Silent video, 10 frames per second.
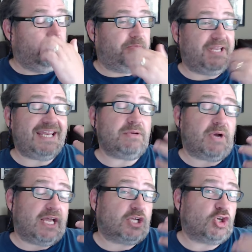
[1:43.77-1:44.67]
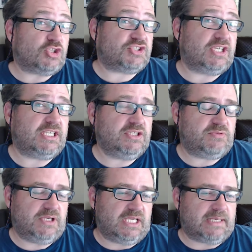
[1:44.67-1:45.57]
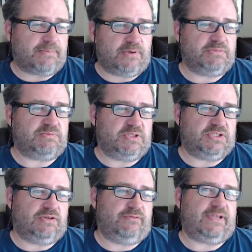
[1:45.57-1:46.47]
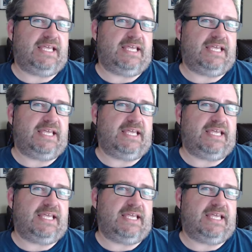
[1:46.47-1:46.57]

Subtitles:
But anyway, I got stuck into it like I promised myself,